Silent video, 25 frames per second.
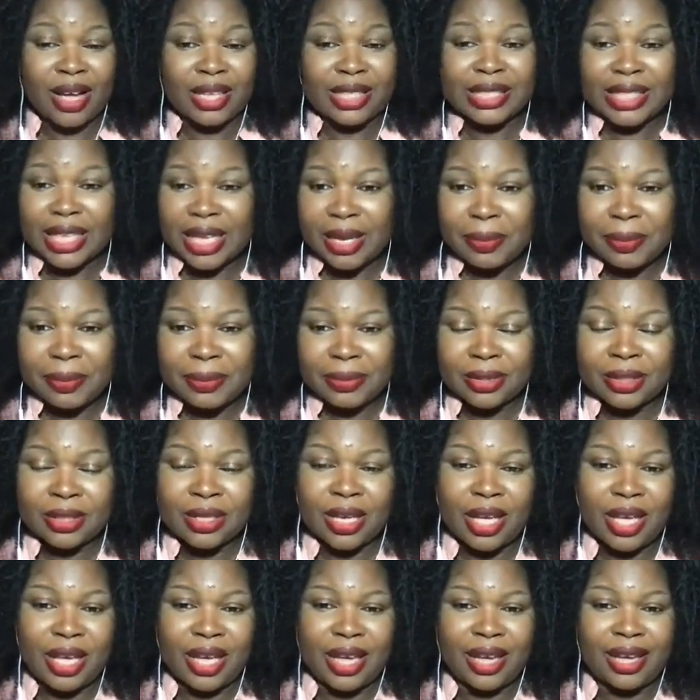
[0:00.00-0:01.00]
tips,
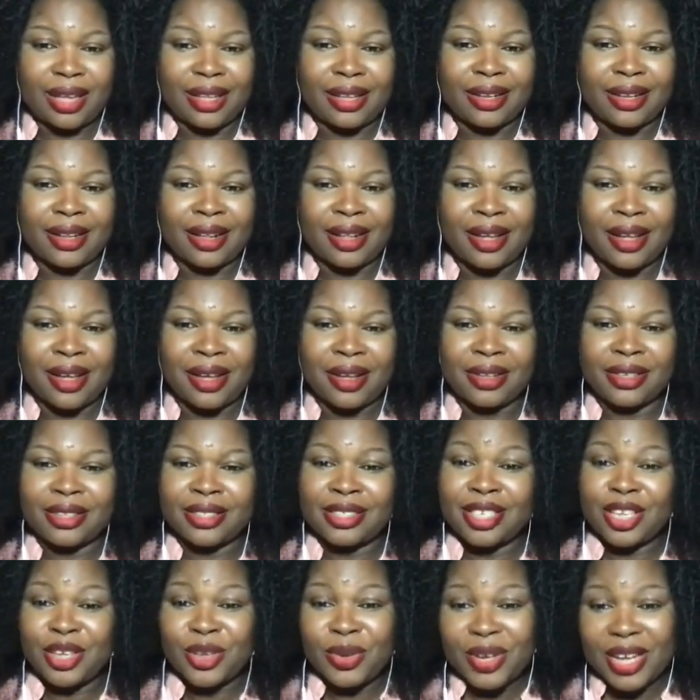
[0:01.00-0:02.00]
and
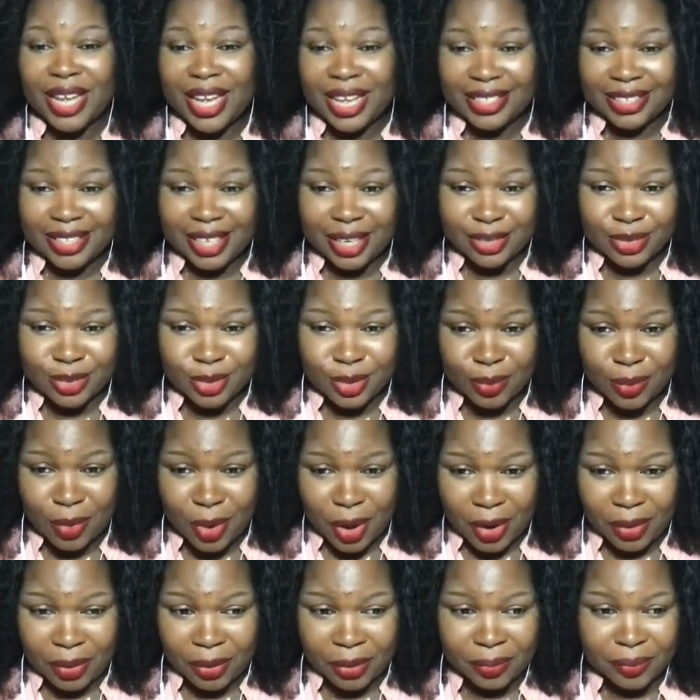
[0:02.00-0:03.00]
see you guys here
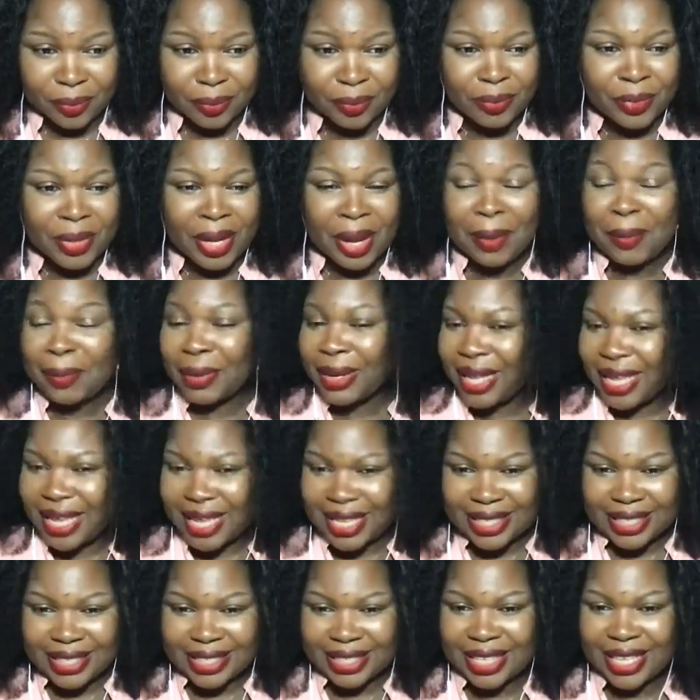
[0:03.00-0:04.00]
tomorrow.
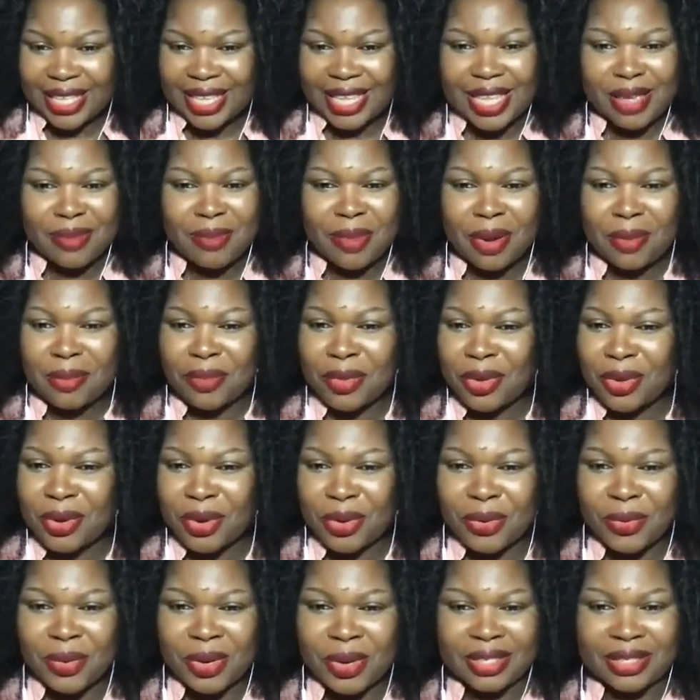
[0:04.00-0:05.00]
Please email me
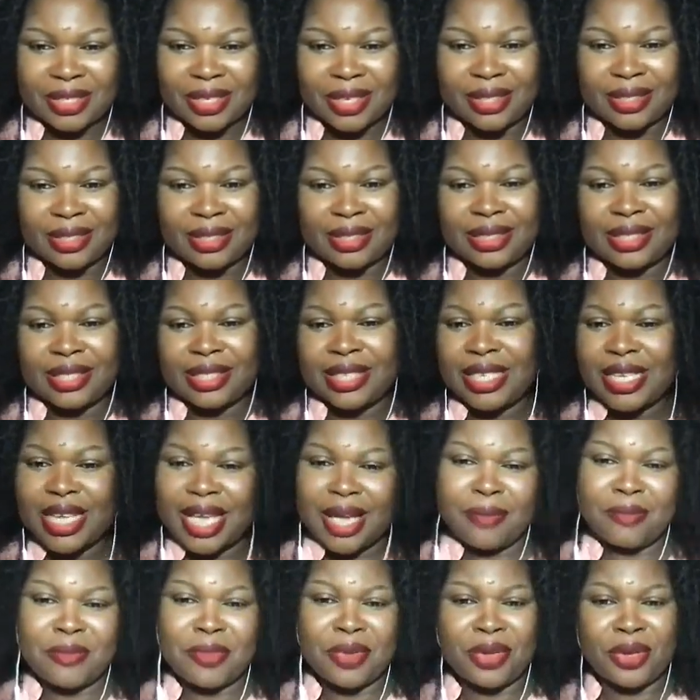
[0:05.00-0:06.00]
your questions,
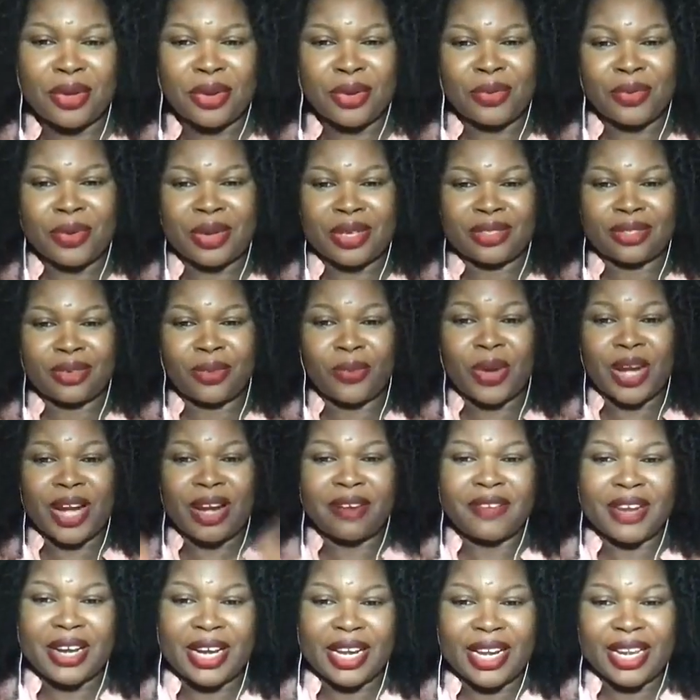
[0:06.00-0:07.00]
DM me your question,
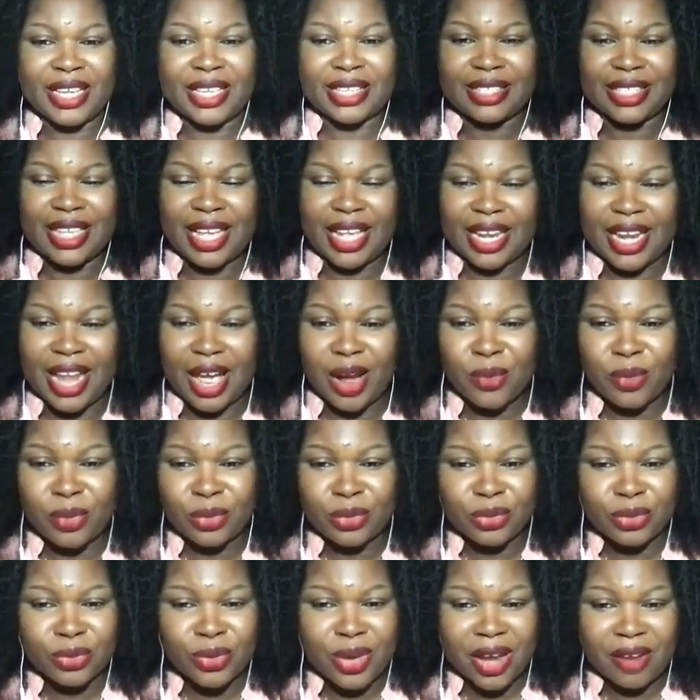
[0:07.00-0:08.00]
whatever it is, and I
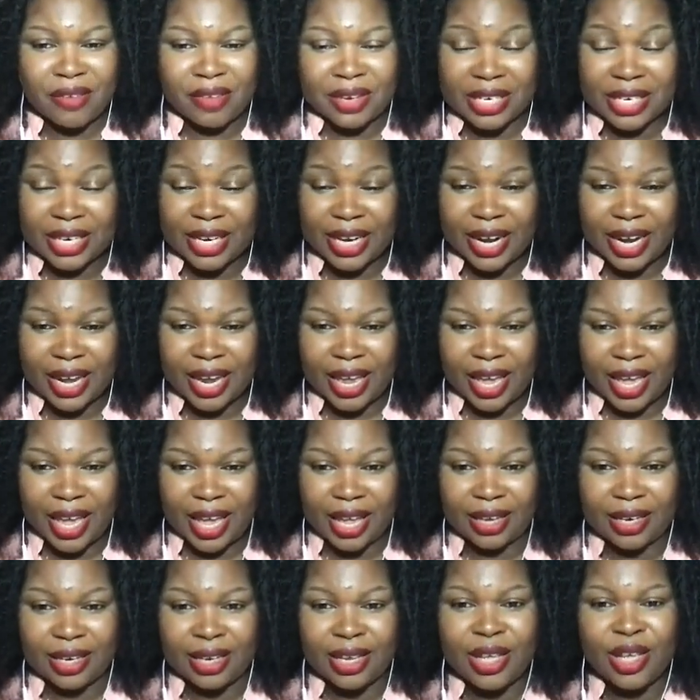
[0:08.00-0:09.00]
will do everything I
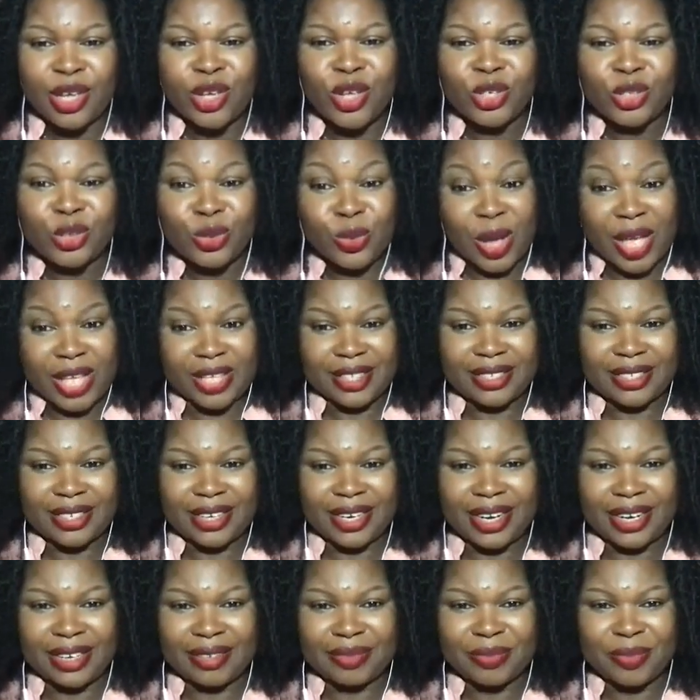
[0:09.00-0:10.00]
can to
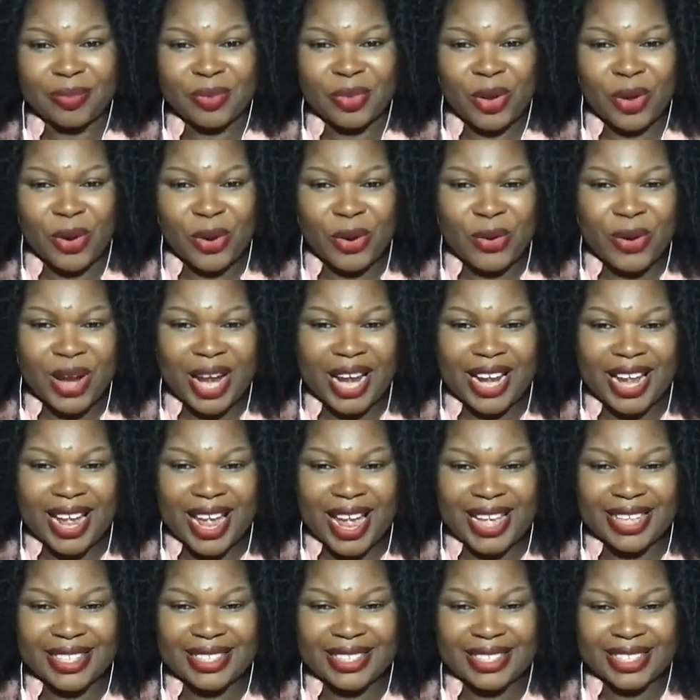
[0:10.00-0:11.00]
answer it. All right,
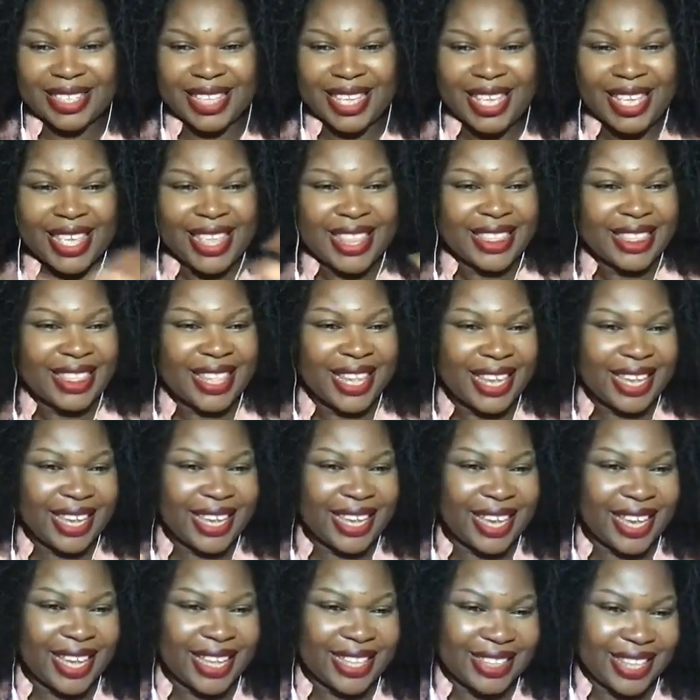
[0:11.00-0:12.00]
guys, take
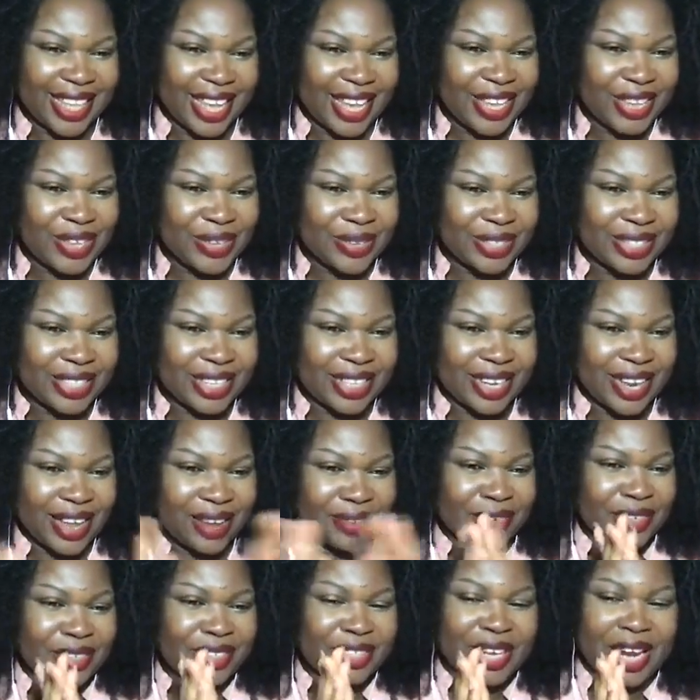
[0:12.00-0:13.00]
care. Thank you,
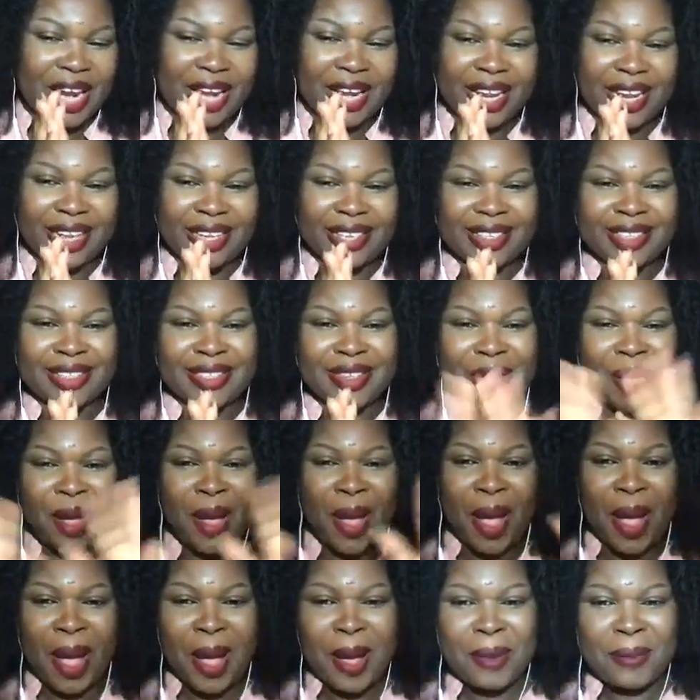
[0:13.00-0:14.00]
Tila, for joining.
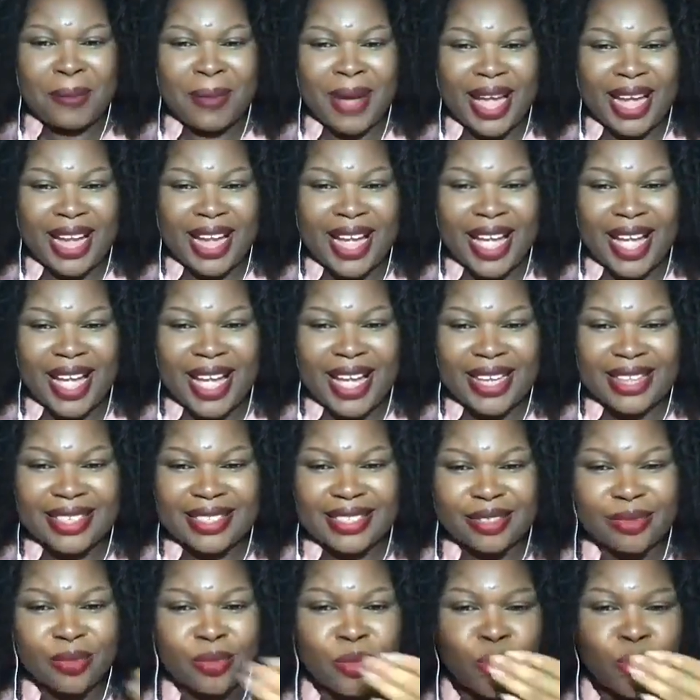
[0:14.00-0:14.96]
Bye, guys.